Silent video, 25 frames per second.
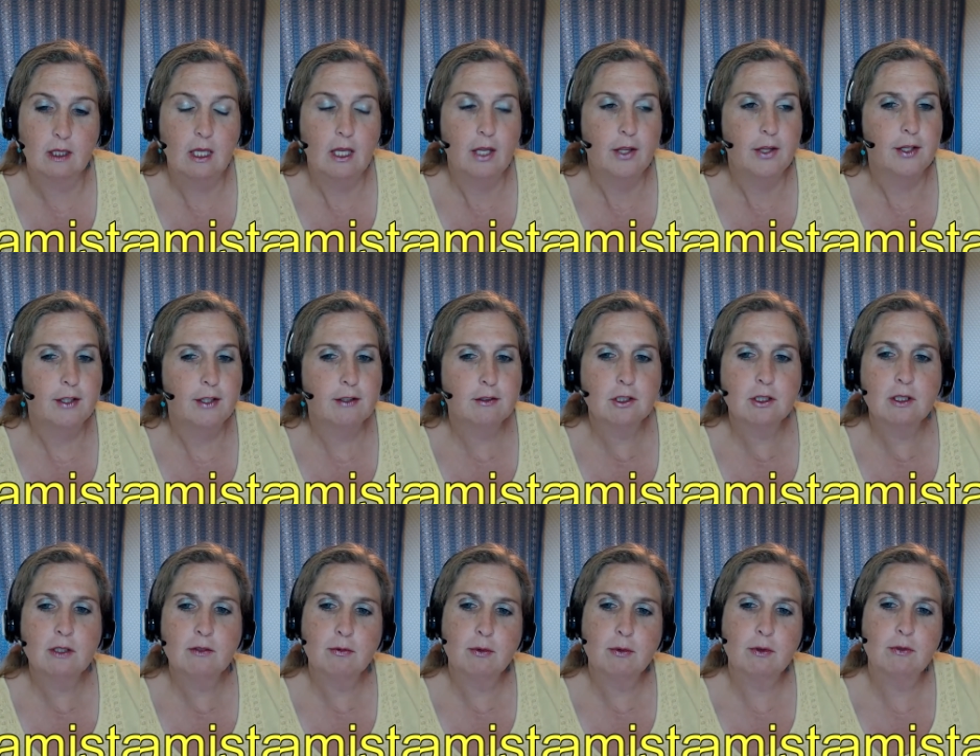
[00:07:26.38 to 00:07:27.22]
Usually
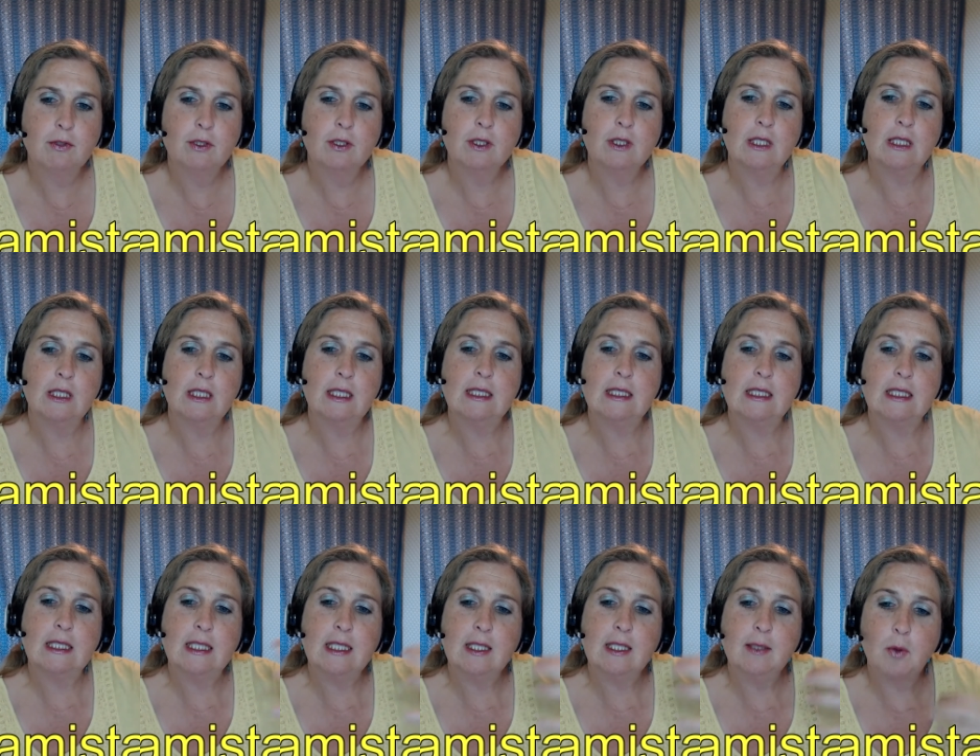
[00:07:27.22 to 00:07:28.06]
if we feel the need to
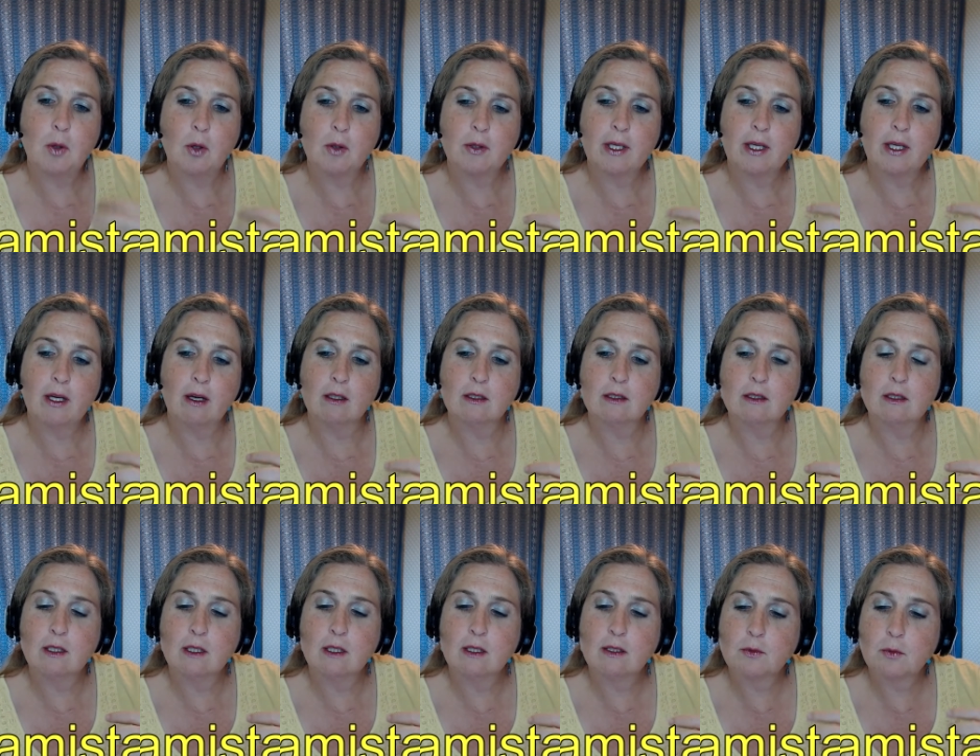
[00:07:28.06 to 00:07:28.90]
keep holding on to
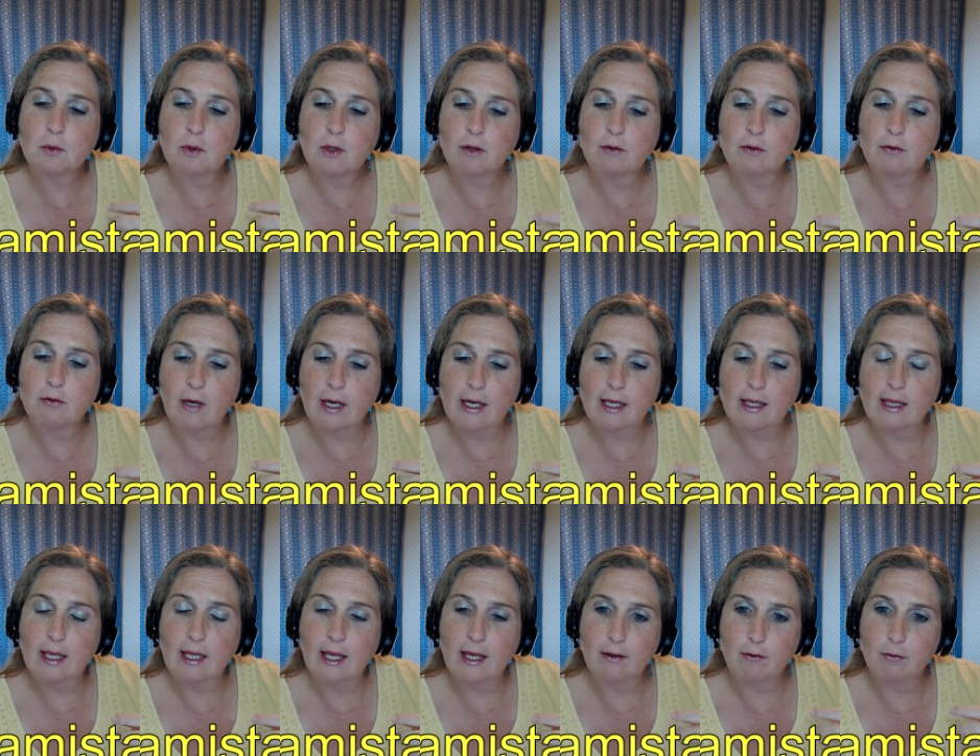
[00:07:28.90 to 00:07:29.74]
those, we're afraid
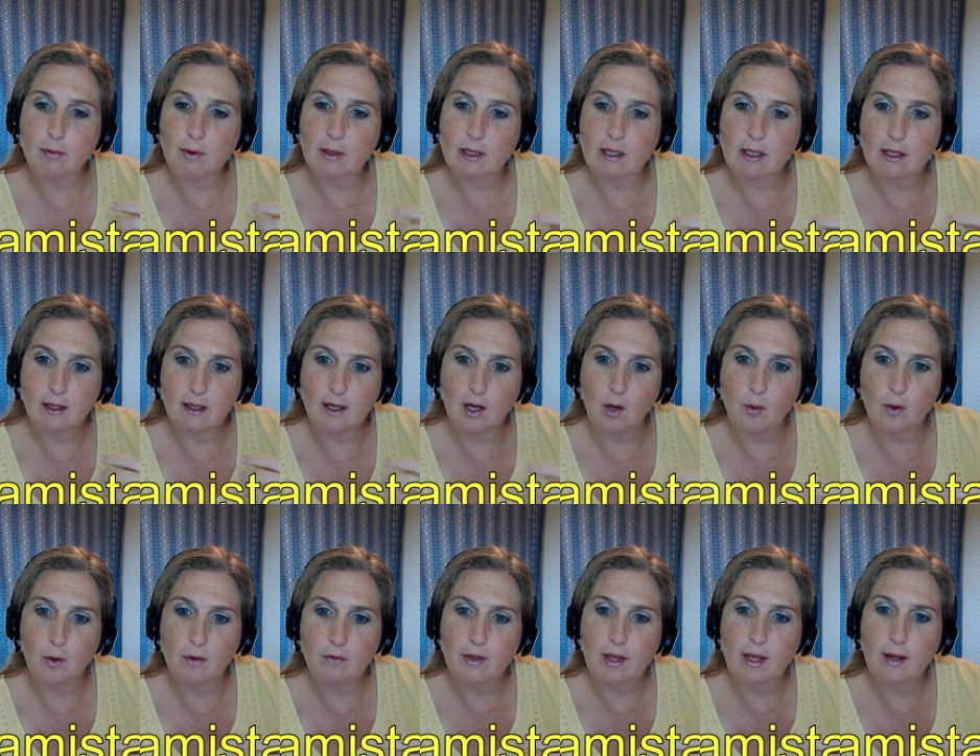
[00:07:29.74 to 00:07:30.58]
that if we let go
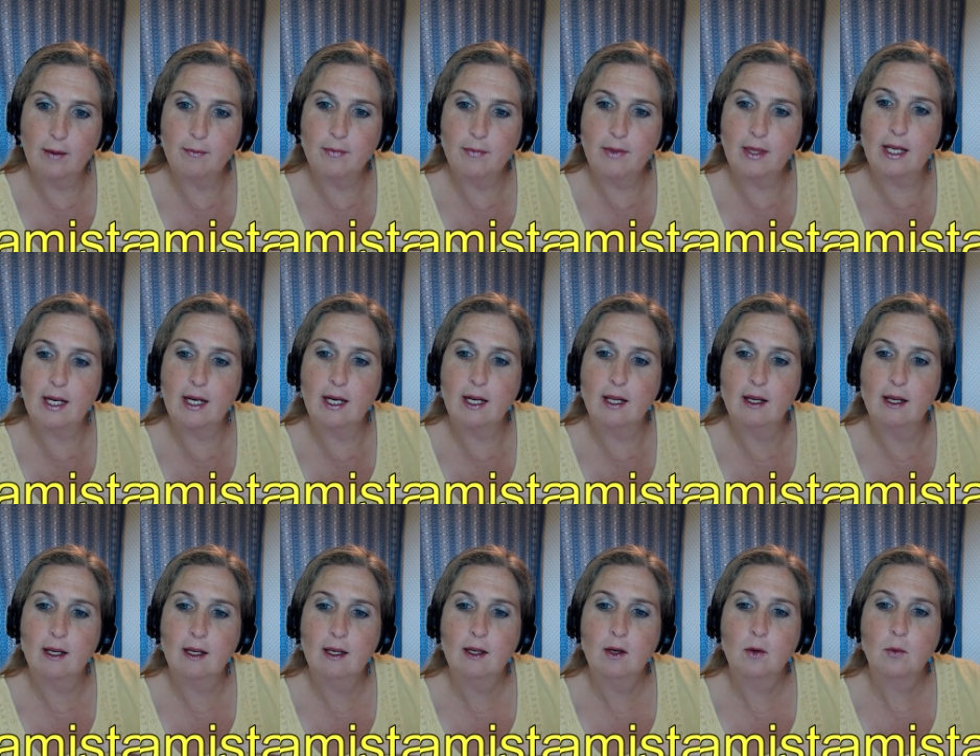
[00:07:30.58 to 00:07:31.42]
of them, then
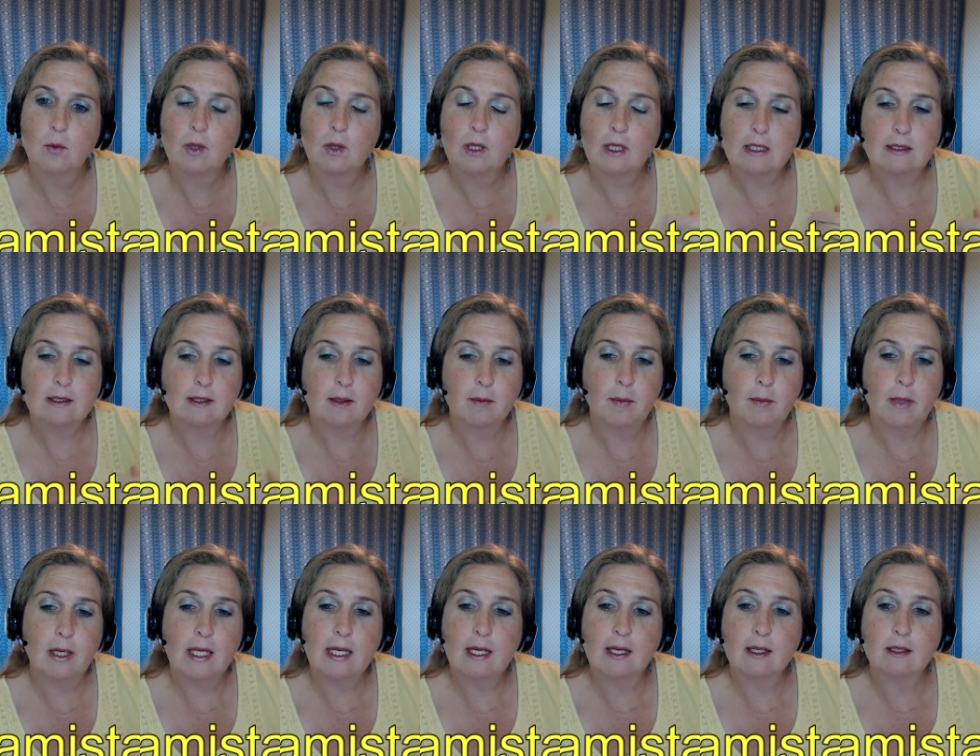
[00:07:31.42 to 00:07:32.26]
we'll let
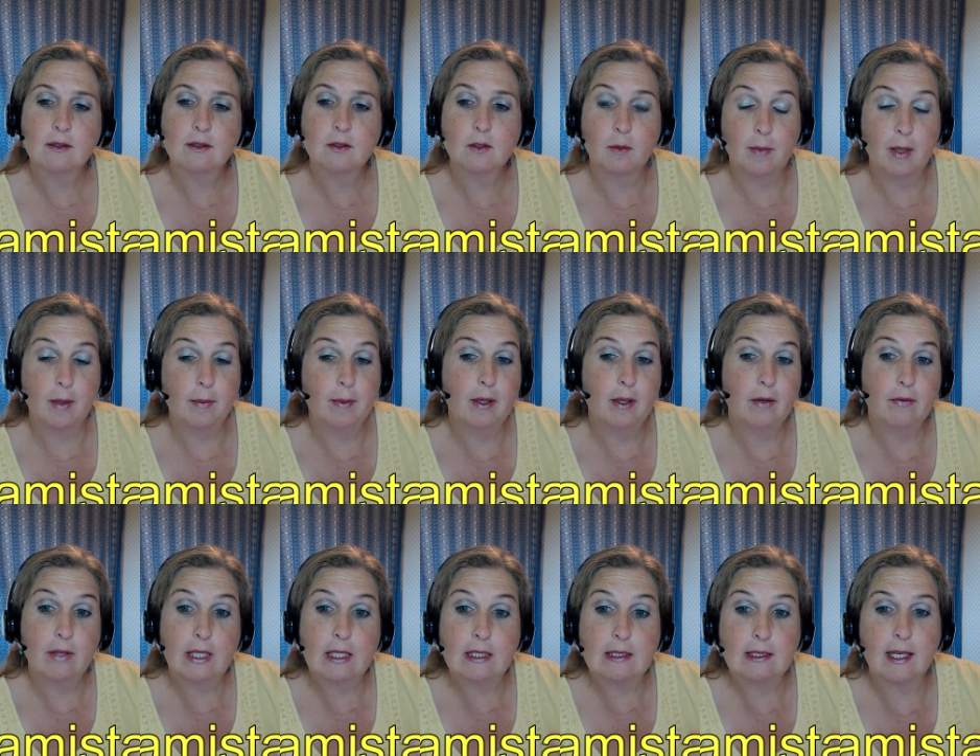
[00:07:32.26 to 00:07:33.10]
somebody else or maybe
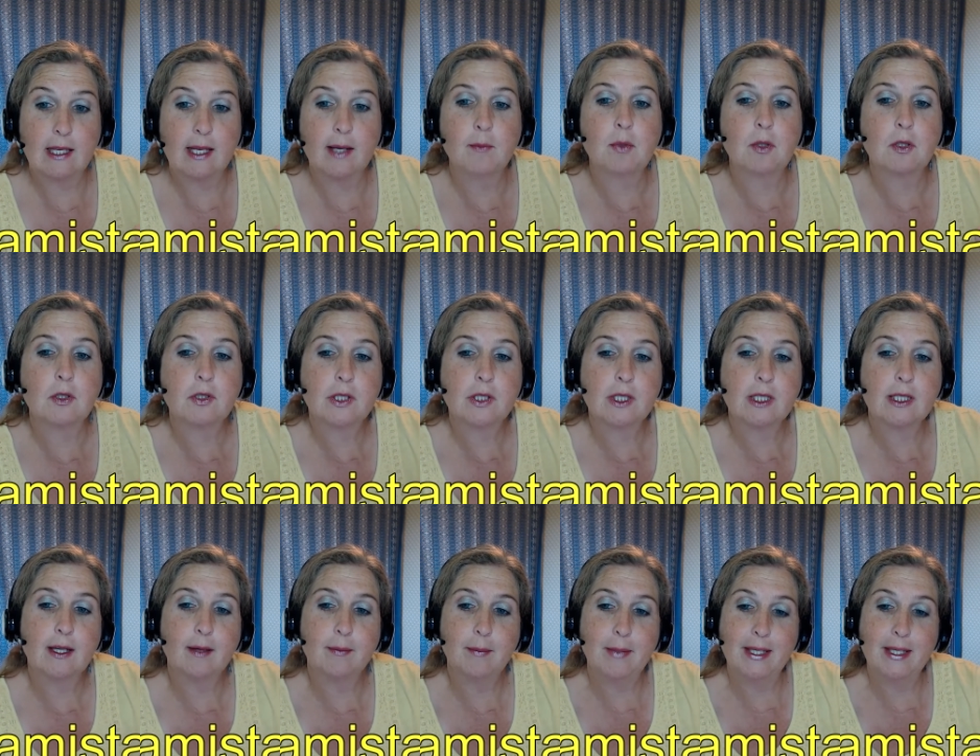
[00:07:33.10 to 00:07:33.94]
even the same person
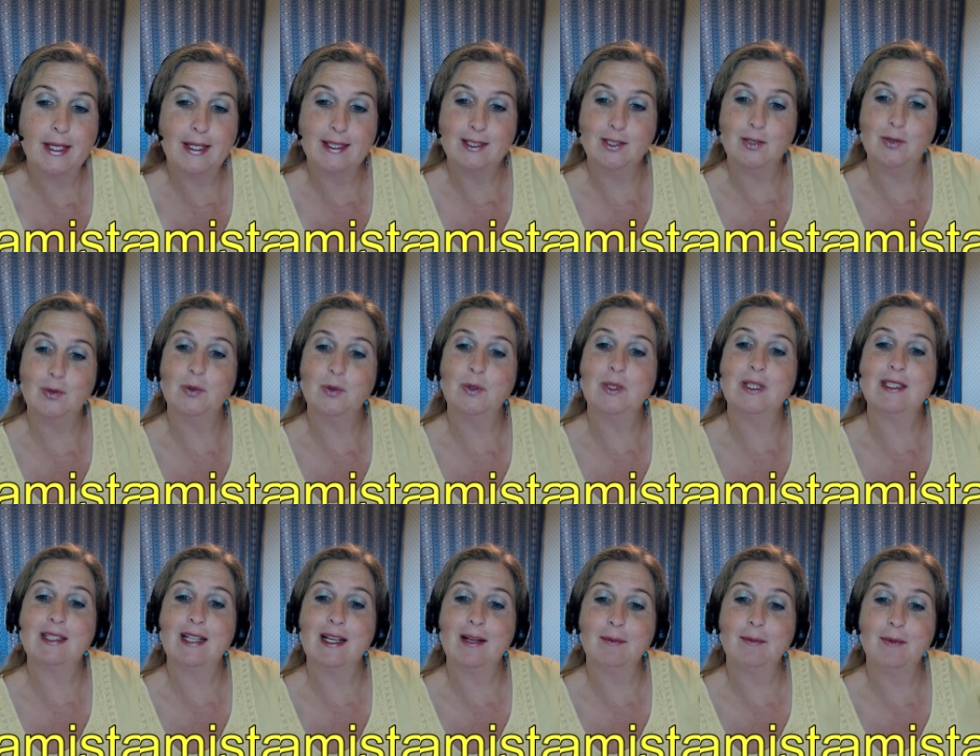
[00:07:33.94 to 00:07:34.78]
come in and do the
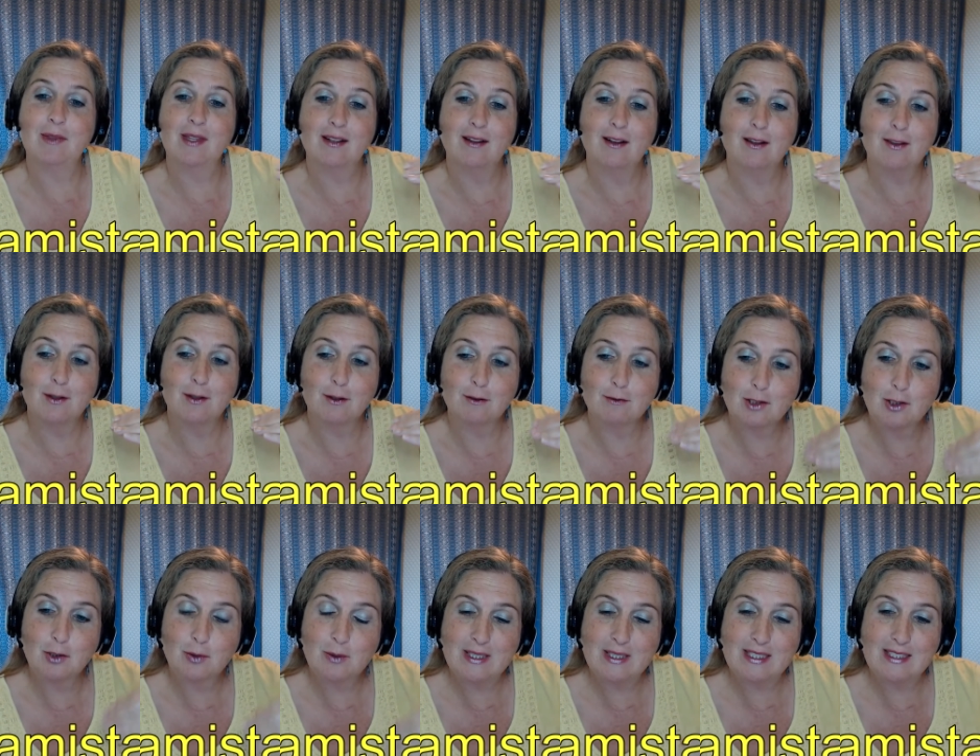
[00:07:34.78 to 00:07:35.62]
same thing all over
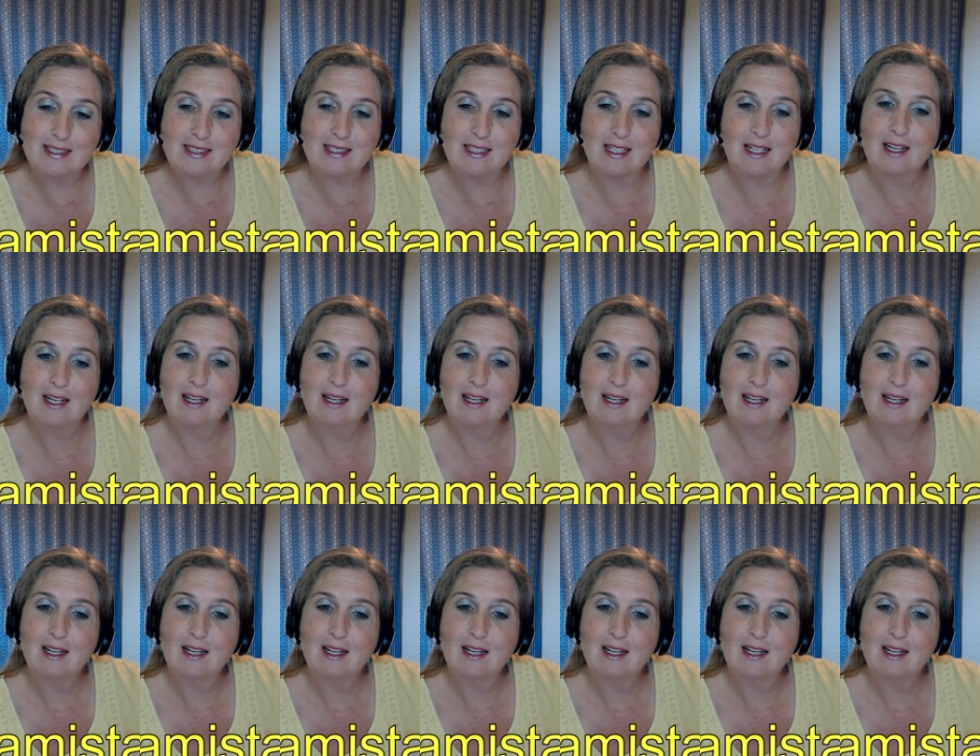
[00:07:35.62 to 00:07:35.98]
to us.